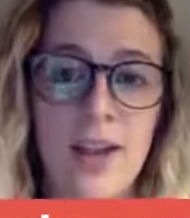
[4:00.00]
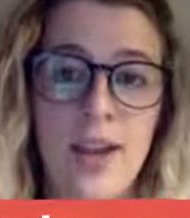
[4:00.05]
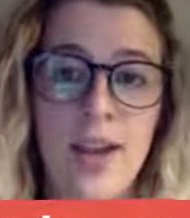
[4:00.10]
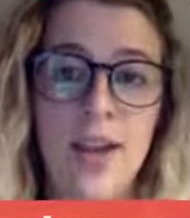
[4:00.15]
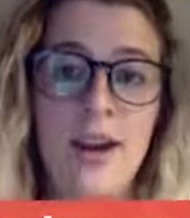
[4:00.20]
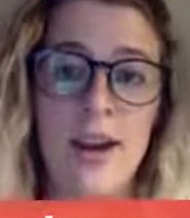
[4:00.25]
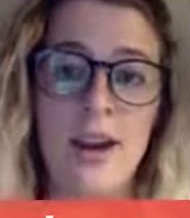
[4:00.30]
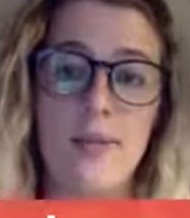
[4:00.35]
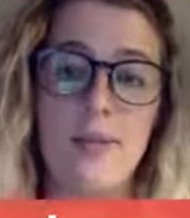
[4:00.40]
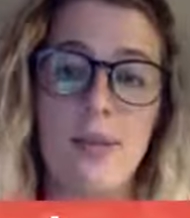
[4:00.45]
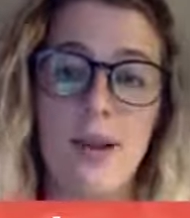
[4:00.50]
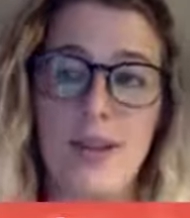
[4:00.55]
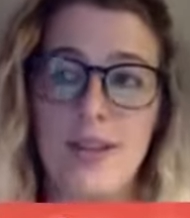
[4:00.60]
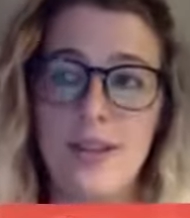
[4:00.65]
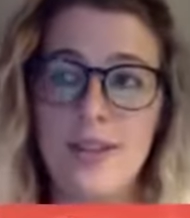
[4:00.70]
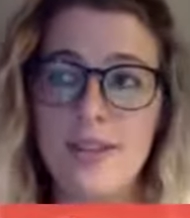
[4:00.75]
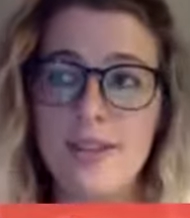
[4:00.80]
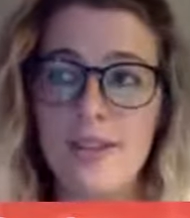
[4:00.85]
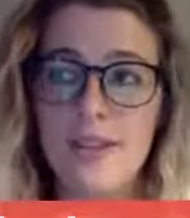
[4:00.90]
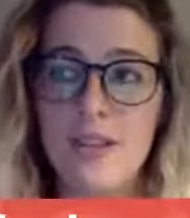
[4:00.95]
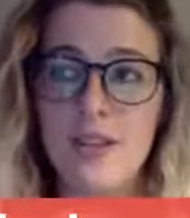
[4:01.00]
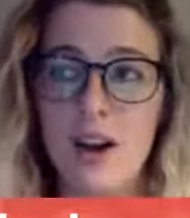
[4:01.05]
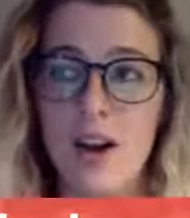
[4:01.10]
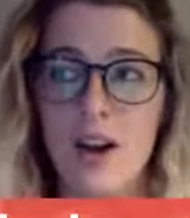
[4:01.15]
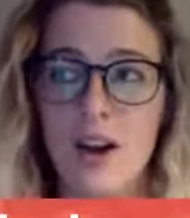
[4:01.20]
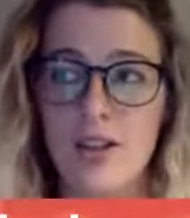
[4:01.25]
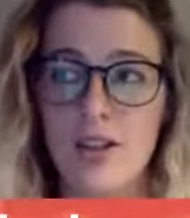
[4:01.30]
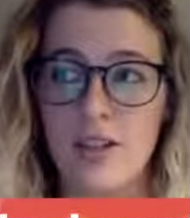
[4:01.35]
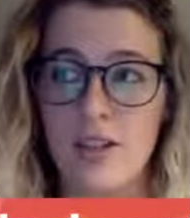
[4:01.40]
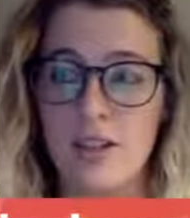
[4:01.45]
Now, this is in
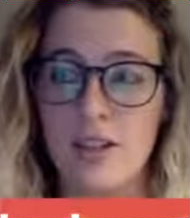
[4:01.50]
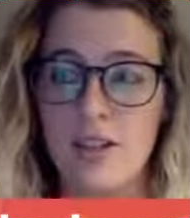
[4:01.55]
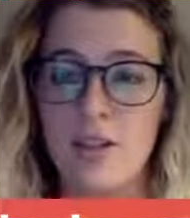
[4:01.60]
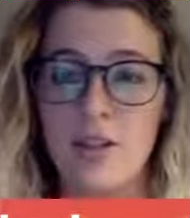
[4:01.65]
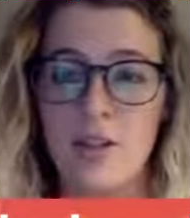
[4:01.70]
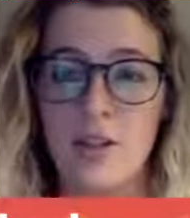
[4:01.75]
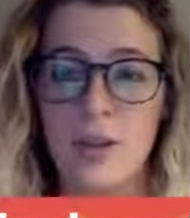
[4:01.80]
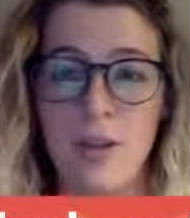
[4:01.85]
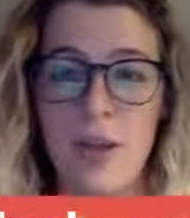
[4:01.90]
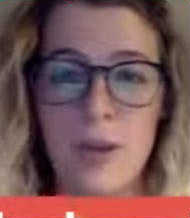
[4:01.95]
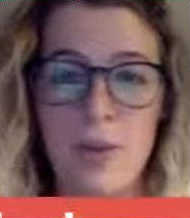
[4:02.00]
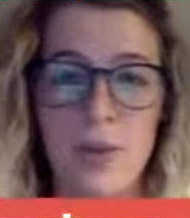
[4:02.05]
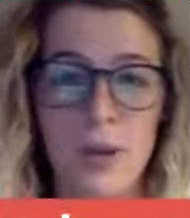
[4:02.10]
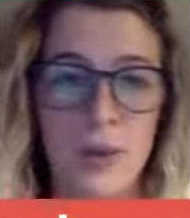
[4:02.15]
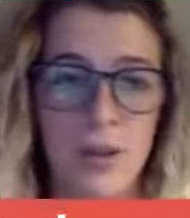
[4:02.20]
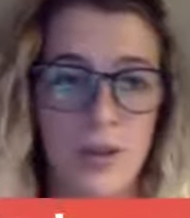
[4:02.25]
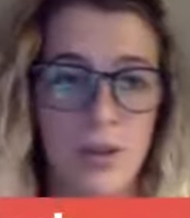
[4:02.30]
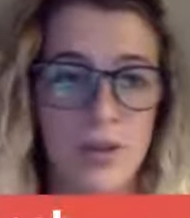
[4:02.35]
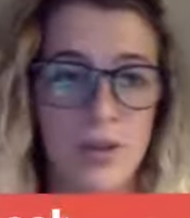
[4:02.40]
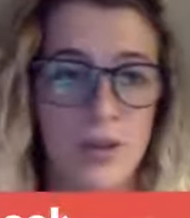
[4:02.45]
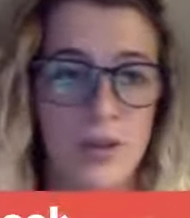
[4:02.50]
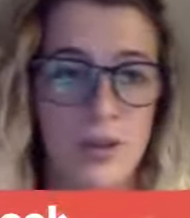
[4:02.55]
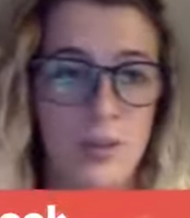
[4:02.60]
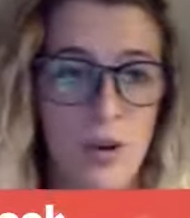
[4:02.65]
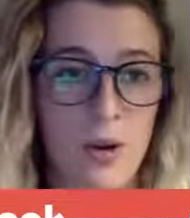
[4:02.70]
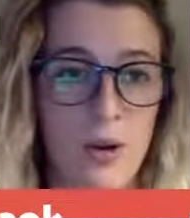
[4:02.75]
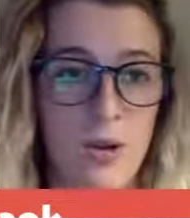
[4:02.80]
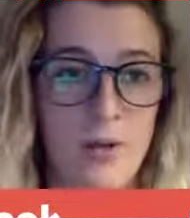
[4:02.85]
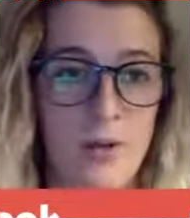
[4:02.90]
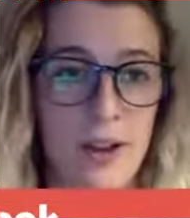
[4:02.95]
contrast to a personal
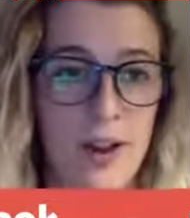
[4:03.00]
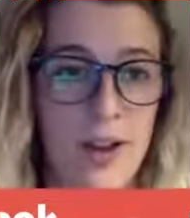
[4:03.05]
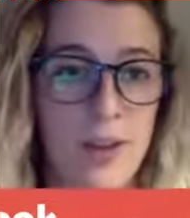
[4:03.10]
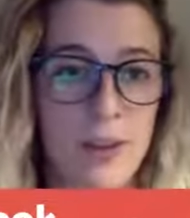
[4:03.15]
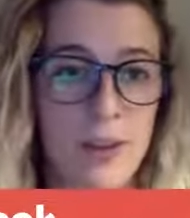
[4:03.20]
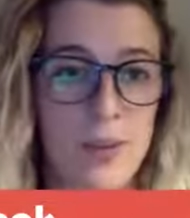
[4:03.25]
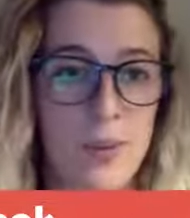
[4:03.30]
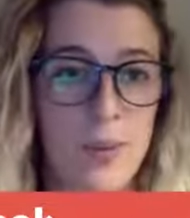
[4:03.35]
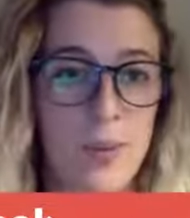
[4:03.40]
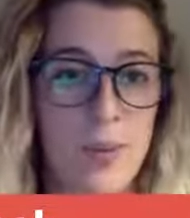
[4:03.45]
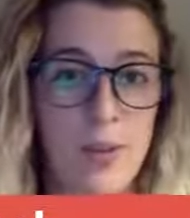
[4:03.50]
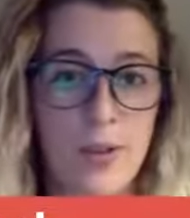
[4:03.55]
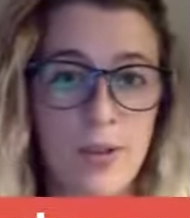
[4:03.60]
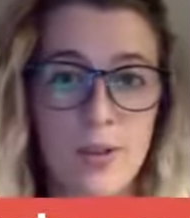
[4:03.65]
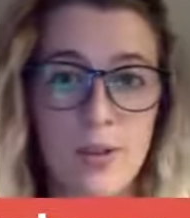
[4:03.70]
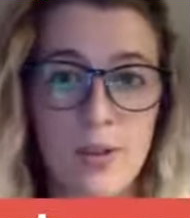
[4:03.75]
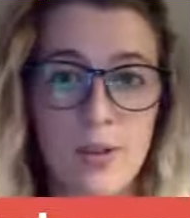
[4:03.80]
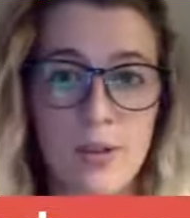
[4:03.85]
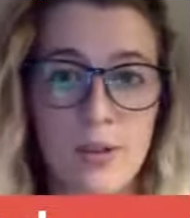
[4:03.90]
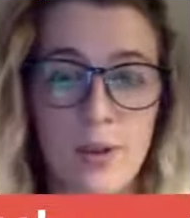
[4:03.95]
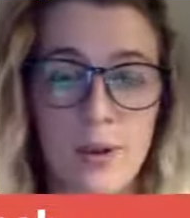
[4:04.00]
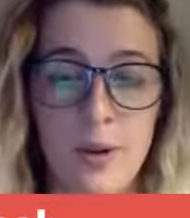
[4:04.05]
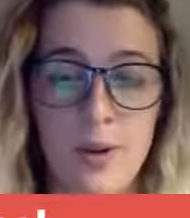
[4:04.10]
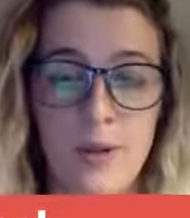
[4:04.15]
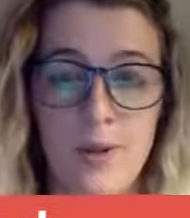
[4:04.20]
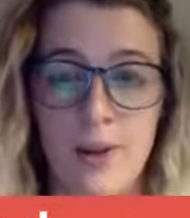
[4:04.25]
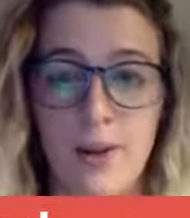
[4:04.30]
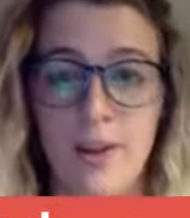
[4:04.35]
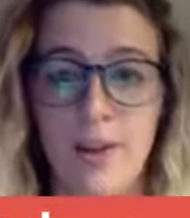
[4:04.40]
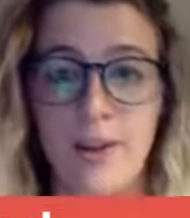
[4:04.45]
profile. So a personal
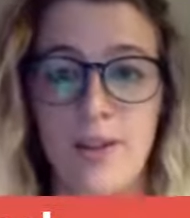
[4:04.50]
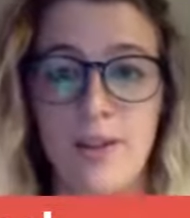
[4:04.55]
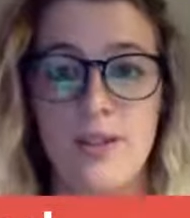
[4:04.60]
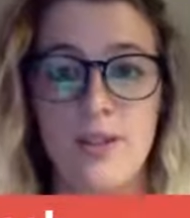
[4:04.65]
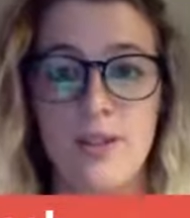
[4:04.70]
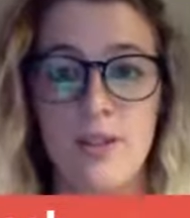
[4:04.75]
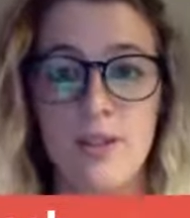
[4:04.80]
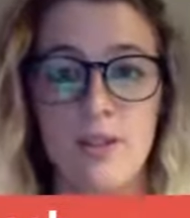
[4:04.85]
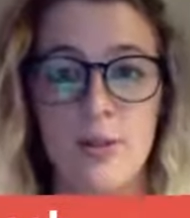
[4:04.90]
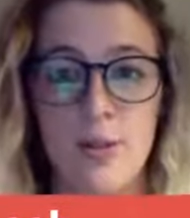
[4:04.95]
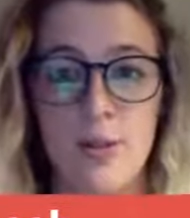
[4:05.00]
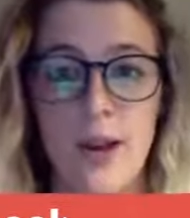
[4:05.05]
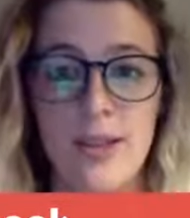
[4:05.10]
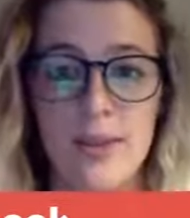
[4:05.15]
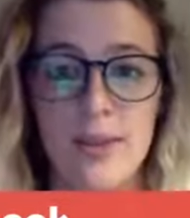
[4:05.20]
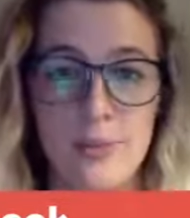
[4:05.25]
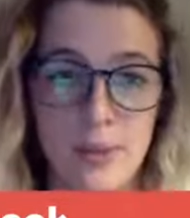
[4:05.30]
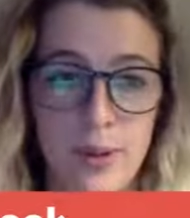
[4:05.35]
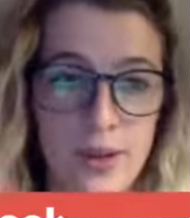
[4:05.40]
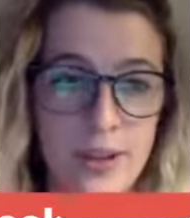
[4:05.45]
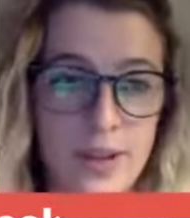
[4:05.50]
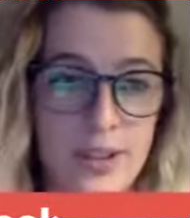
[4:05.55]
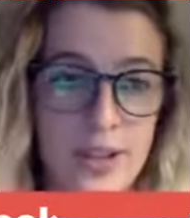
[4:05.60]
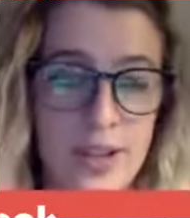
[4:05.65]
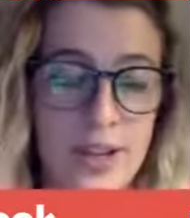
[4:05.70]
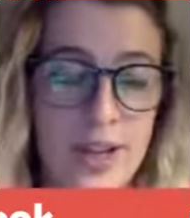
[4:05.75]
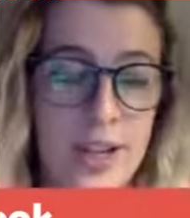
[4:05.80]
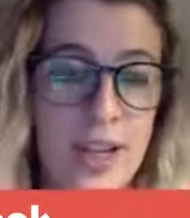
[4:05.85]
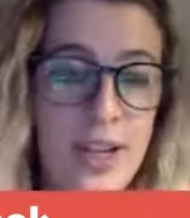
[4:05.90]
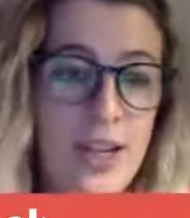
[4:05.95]
profile is you as a person.